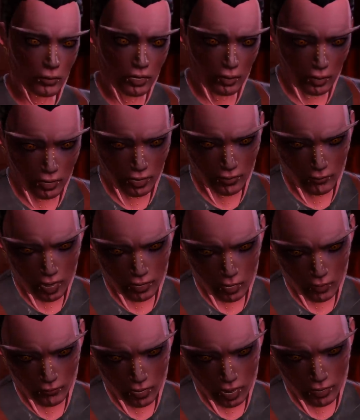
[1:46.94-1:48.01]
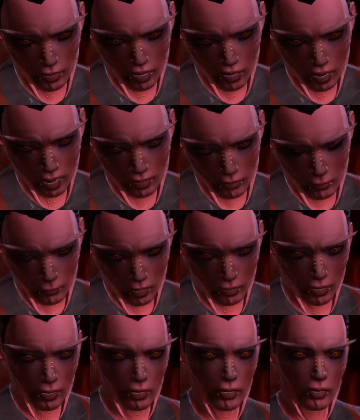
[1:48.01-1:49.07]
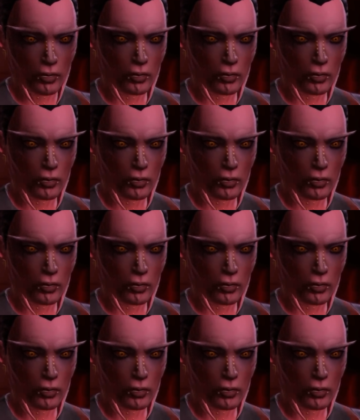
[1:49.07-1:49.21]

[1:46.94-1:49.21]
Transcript: me see if I can find the right button.